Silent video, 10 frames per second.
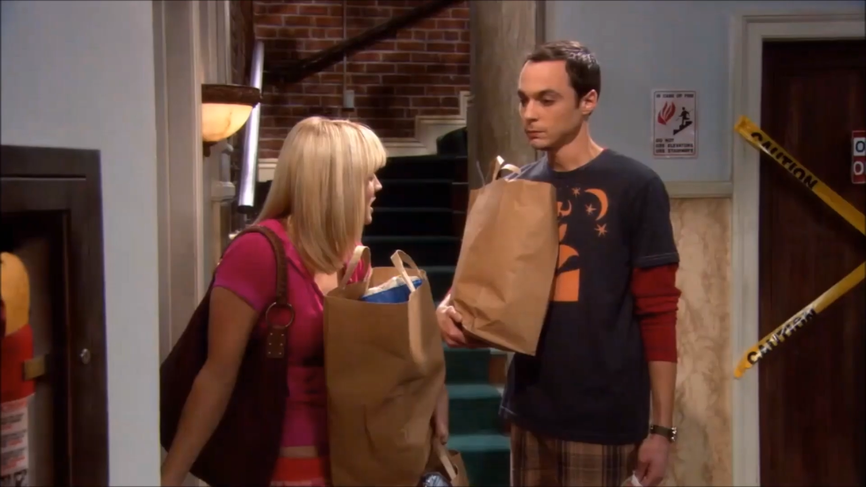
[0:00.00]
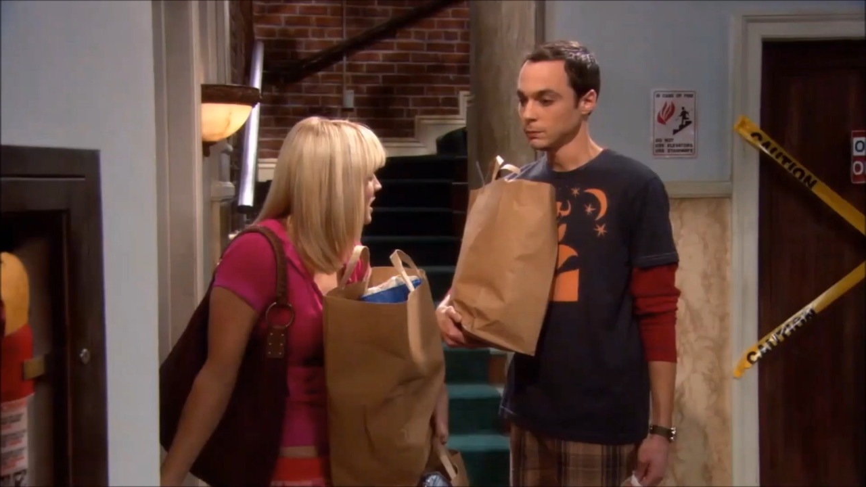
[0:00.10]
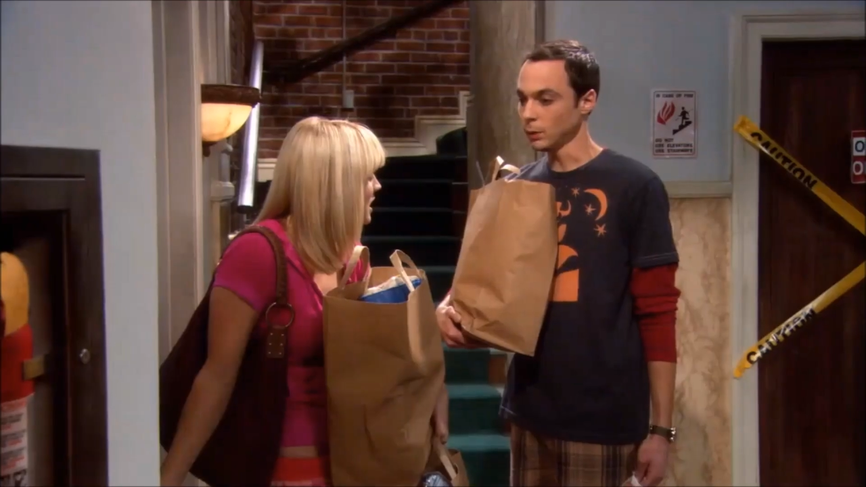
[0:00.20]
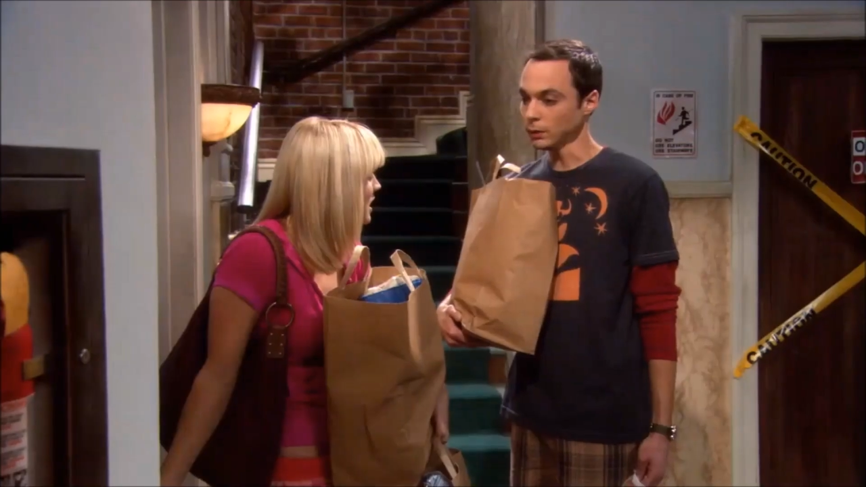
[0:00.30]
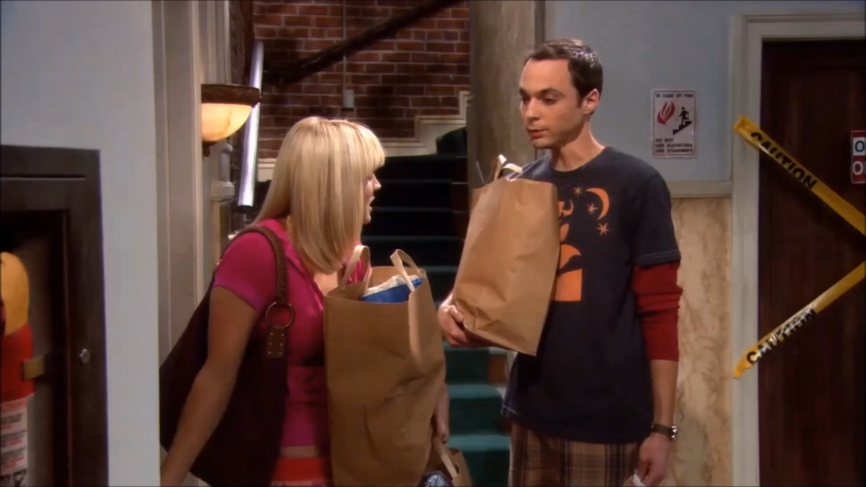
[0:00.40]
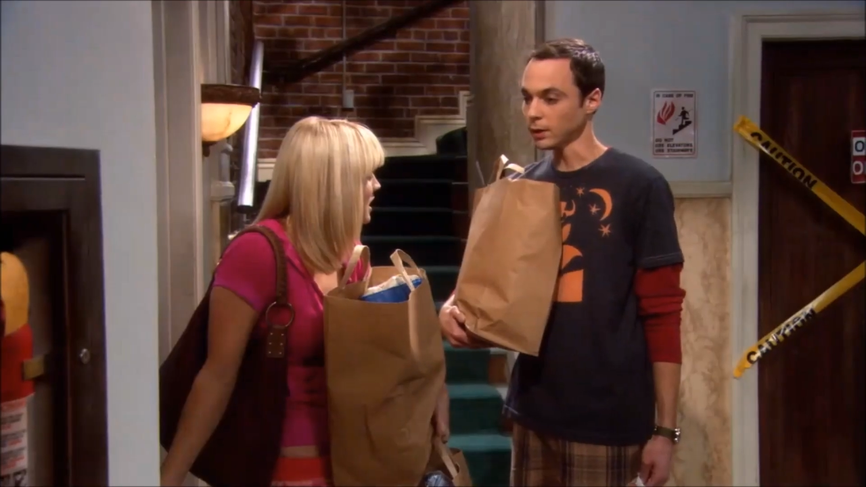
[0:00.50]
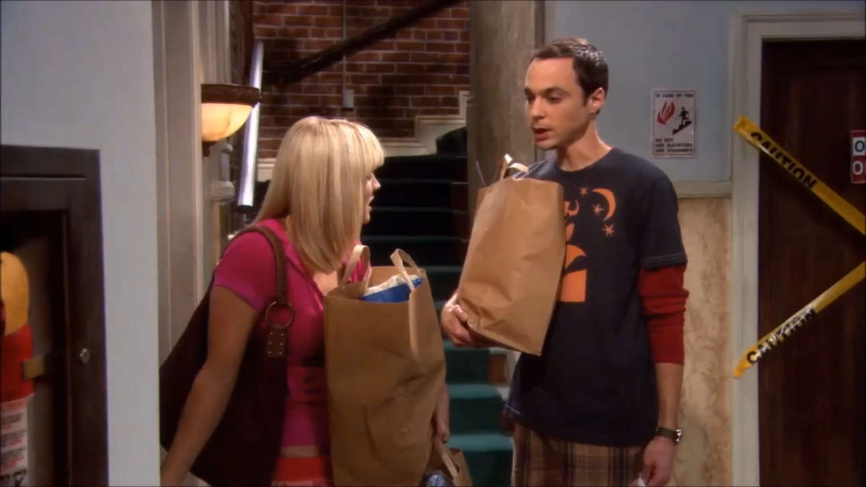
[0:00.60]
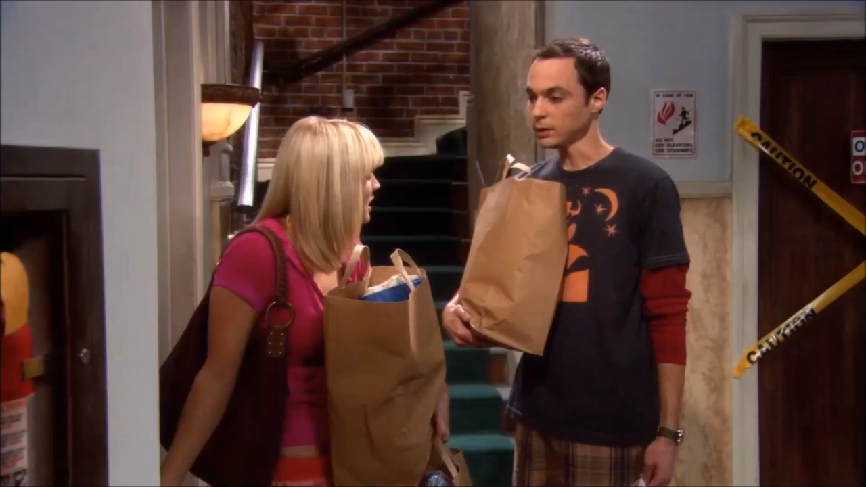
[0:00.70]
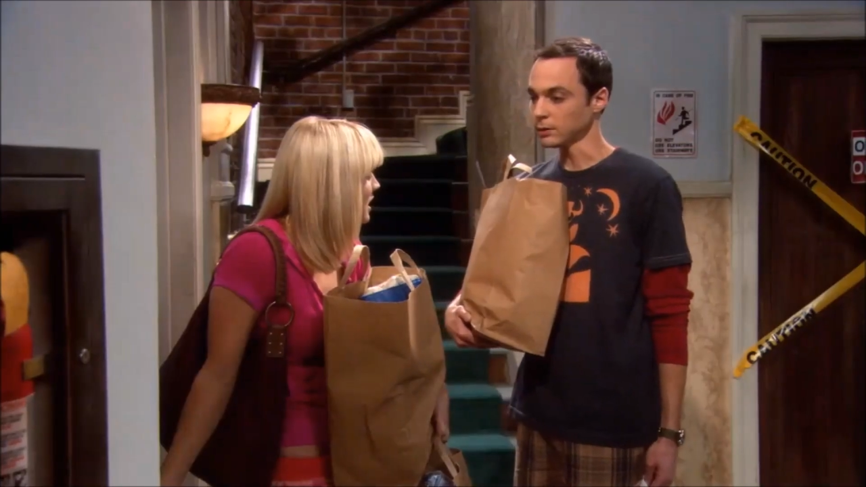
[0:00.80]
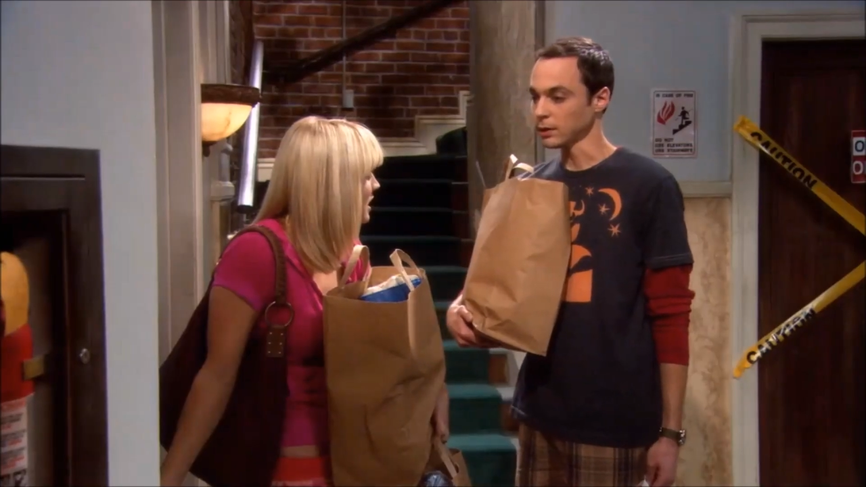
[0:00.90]
Well,
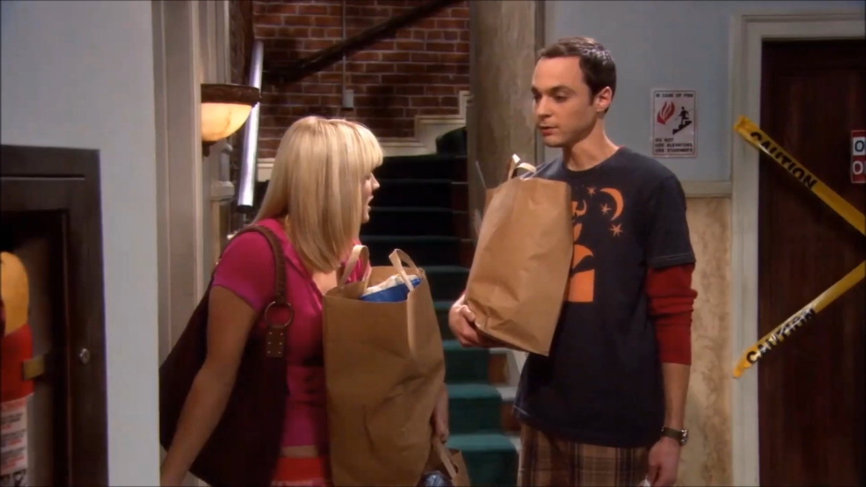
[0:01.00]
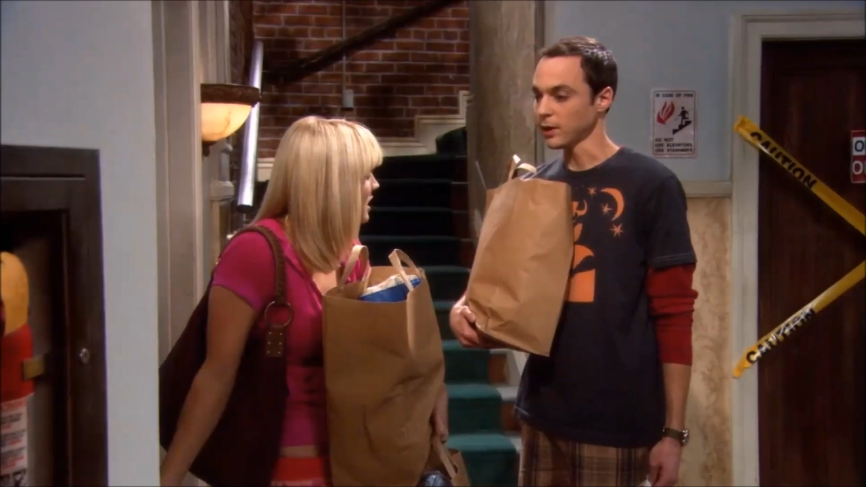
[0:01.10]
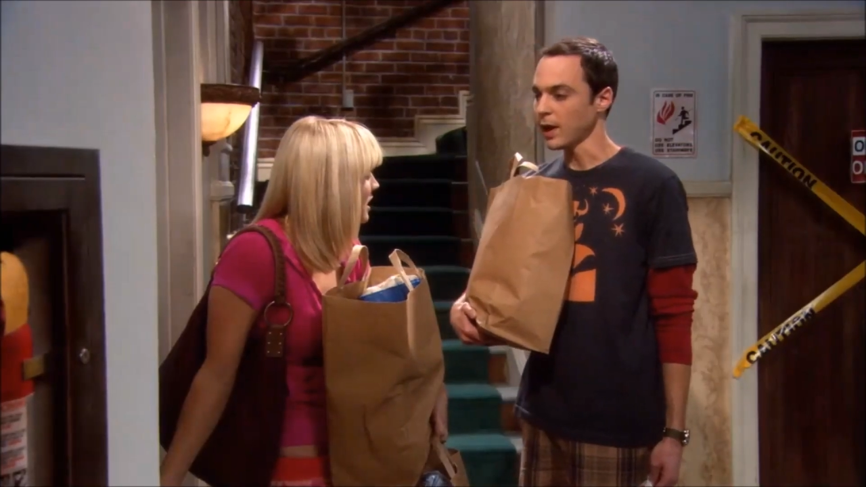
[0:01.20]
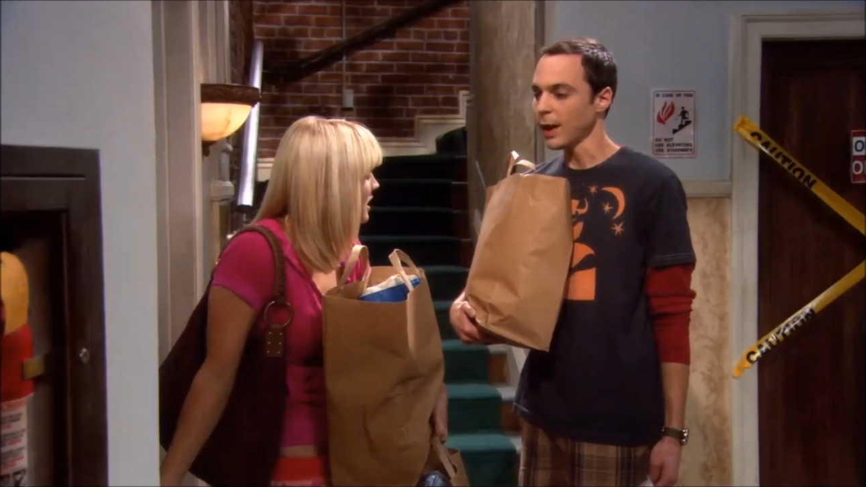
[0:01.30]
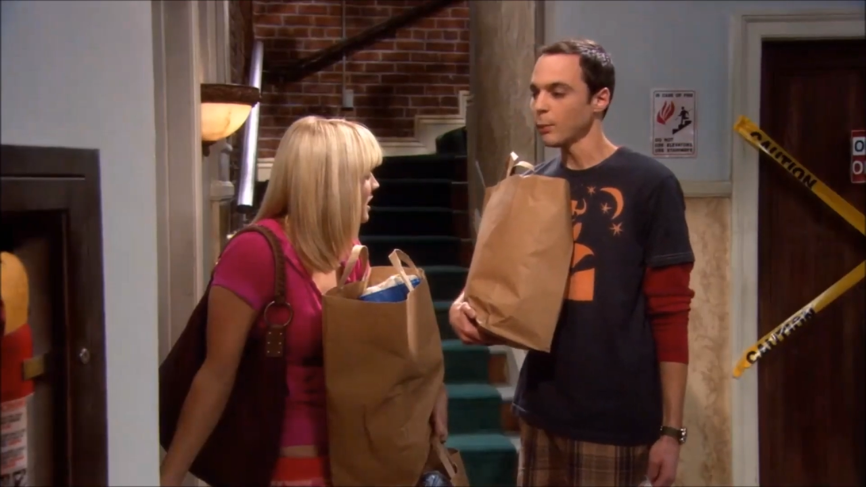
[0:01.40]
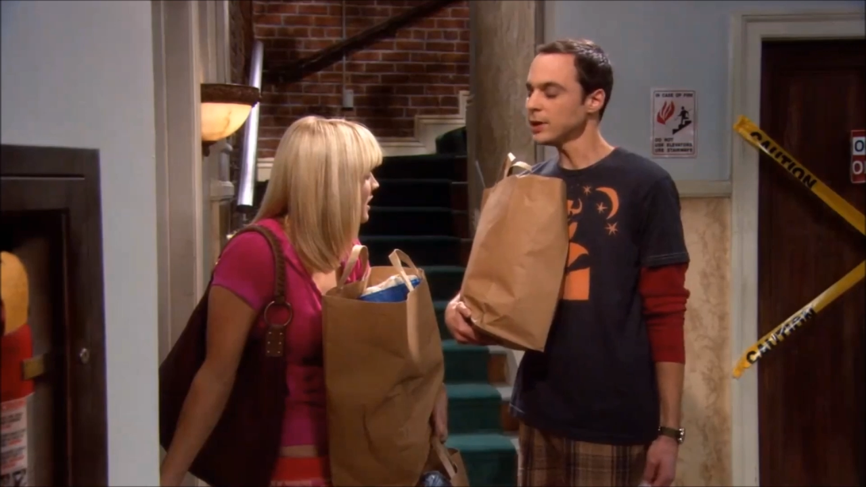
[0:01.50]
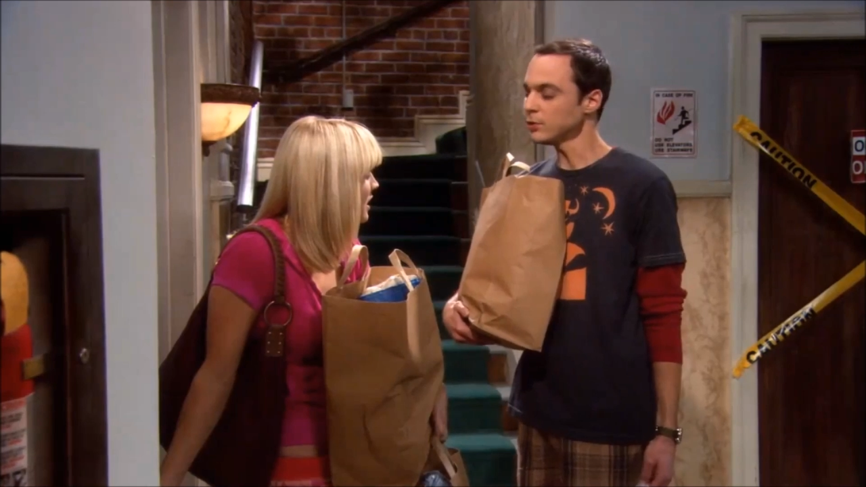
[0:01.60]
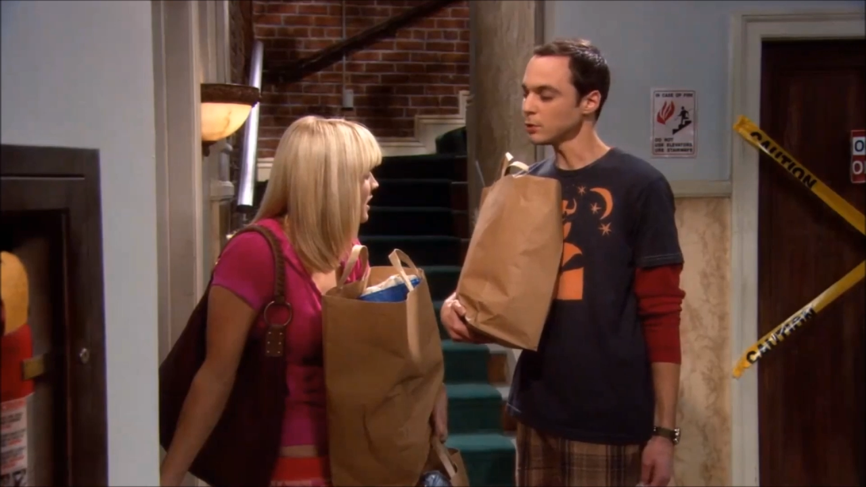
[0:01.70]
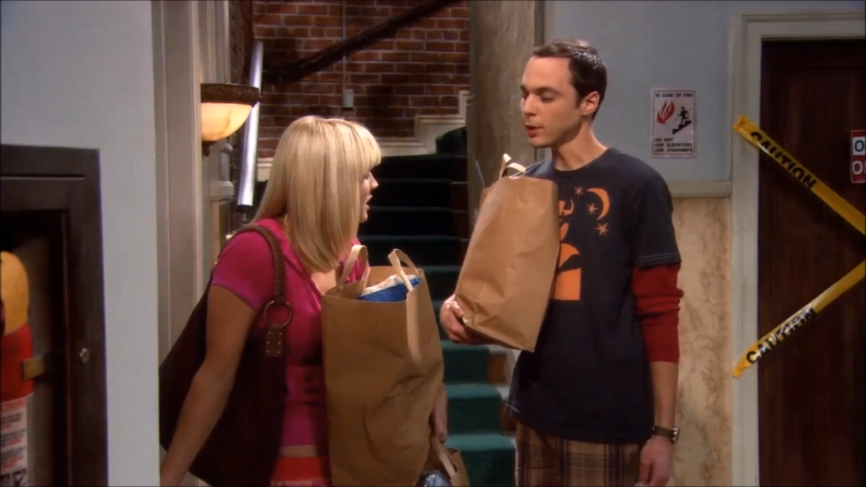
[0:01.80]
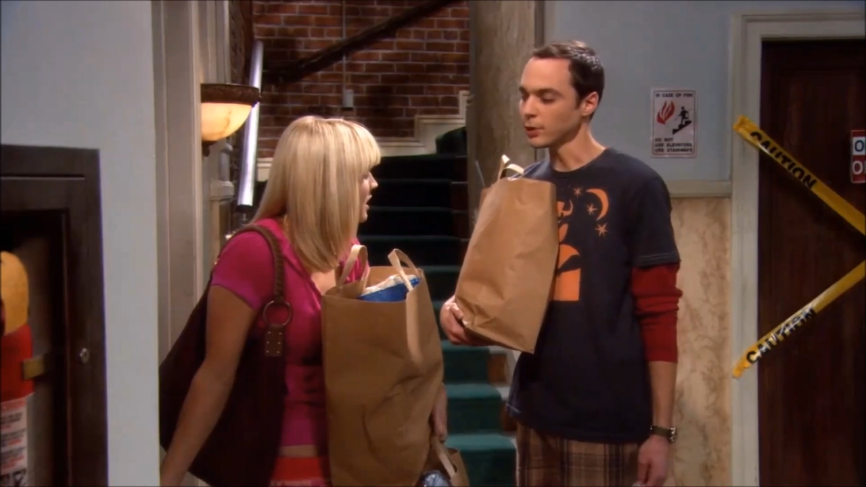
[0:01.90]
30, 35. When
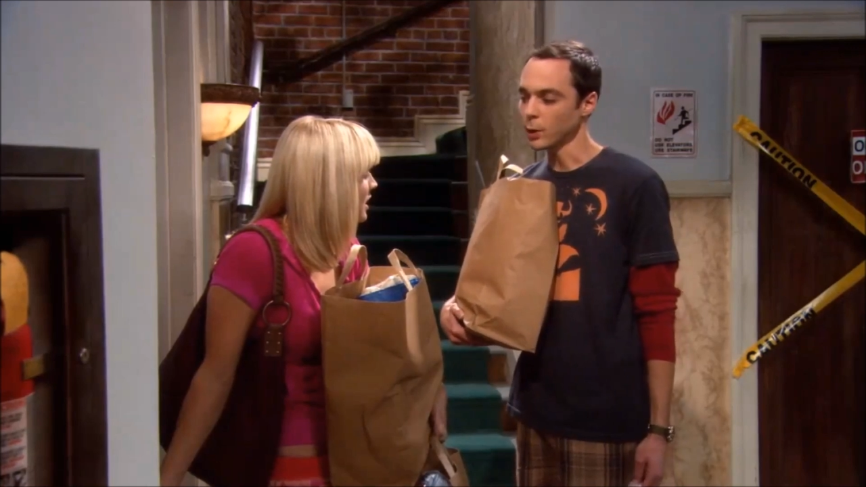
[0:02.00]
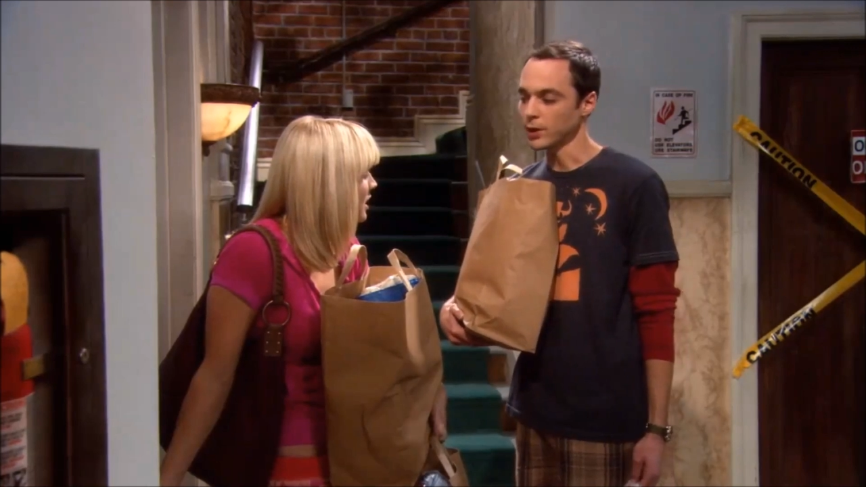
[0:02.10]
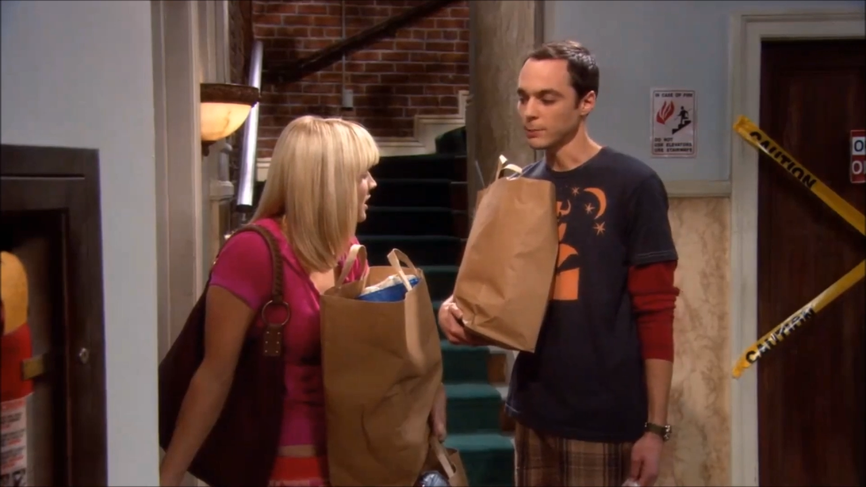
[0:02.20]
did your mother go into